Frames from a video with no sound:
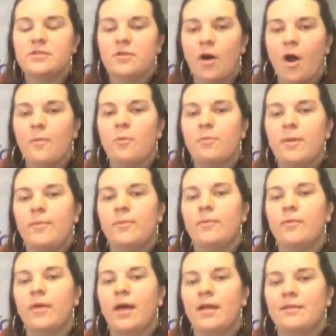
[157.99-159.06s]
There are more
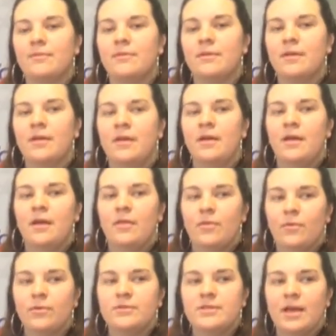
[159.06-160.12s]
people in
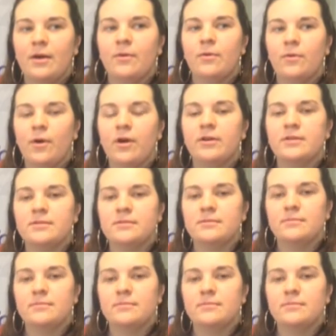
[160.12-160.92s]
the hotel who are